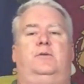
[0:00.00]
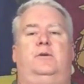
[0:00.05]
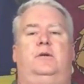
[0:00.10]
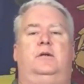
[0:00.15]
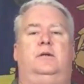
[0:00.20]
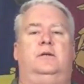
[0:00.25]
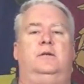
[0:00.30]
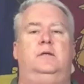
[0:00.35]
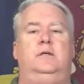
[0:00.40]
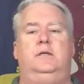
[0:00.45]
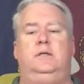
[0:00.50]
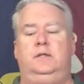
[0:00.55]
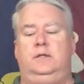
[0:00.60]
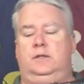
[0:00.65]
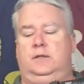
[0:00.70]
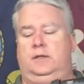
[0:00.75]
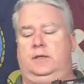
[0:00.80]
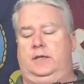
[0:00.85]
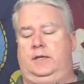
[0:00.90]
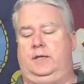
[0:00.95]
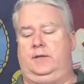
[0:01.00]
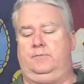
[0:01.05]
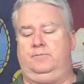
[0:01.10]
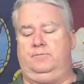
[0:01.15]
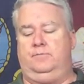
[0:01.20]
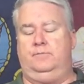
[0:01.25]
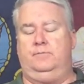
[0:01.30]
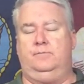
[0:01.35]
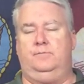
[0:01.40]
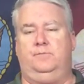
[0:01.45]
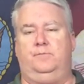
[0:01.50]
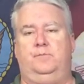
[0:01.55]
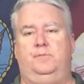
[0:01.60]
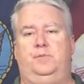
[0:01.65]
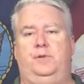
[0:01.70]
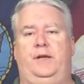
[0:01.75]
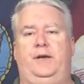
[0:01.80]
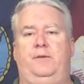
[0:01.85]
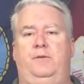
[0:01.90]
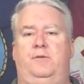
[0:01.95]
or
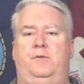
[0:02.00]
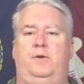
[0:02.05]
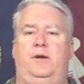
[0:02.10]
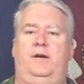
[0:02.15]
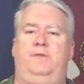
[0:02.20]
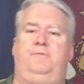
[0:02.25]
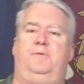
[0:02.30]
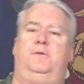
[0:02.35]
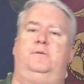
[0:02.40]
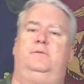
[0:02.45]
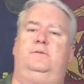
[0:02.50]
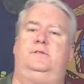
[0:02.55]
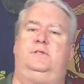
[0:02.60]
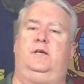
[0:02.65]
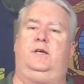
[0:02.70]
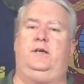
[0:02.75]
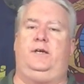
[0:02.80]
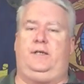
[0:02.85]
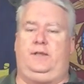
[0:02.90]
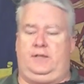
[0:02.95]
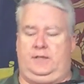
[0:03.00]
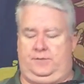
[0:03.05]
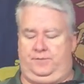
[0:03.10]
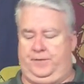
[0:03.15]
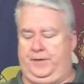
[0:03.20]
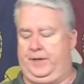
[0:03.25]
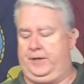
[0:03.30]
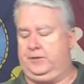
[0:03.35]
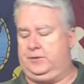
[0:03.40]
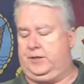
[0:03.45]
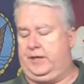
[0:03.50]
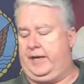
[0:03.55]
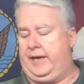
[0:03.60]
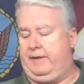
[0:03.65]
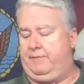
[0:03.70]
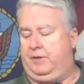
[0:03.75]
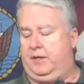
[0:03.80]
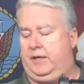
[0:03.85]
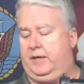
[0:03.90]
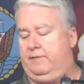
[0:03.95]
playing with a rifle, sorry, this video is going to
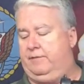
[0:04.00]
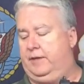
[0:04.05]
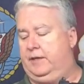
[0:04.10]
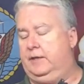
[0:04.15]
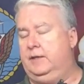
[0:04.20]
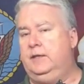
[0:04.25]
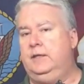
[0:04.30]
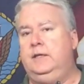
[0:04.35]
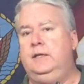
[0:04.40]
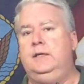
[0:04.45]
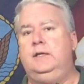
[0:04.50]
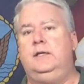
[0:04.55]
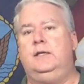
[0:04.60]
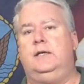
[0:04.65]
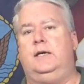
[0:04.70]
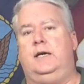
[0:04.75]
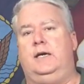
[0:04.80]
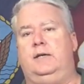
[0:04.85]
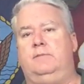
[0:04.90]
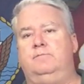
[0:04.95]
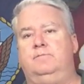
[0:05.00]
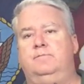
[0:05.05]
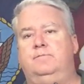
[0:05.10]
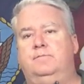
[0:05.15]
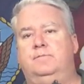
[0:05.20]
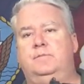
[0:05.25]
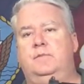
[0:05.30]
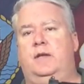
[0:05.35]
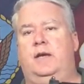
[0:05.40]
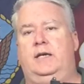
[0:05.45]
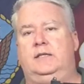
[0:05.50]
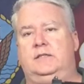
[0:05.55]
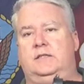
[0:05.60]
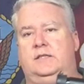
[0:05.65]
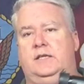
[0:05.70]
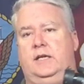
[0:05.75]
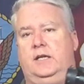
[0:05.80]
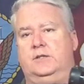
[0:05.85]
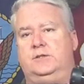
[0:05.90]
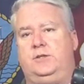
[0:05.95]
have a lot of it. It has a
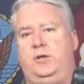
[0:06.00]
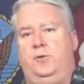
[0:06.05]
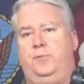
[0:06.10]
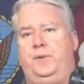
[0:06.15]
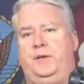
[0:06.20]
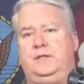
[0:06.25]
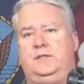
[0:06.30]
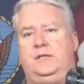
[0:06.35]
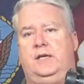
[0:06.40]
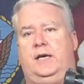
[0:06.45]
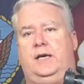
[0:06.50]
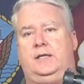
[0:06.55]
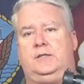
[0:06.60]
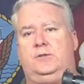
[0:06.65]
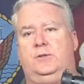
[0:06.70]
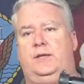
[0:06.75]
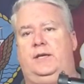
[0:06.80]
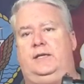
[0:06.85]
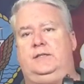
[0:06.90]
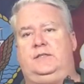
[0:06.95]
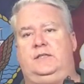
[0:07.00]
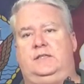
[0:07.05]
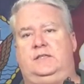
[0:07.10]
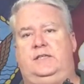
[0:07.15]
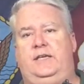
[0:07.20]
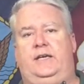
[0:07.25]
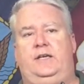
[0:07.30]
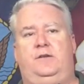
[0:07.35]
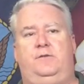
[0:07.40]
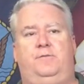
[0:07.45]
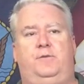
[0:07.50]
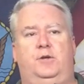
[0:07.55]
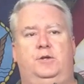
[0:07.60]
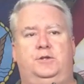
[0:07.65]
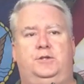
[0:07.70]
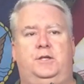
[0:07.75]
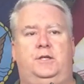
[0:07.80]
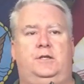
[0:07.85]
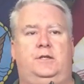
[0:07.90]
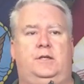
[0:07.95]
telescoping stock, so it has extended
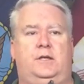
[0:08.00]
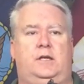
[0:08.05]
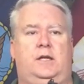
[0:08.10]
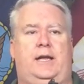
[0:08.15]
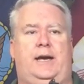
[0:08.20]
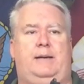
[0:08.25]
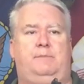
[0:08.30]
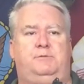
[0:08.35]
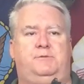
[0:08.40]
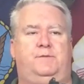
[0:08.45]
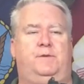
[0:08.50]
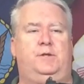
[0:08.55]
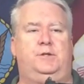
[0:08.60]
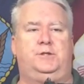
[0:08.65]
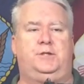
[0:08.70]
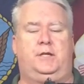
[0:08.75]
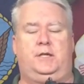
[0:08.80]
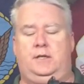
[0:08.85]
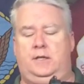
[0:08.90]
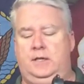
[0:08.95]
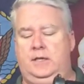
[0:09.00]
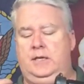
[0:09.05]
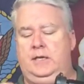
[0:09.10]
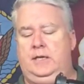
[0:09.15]
version, the collapsed version.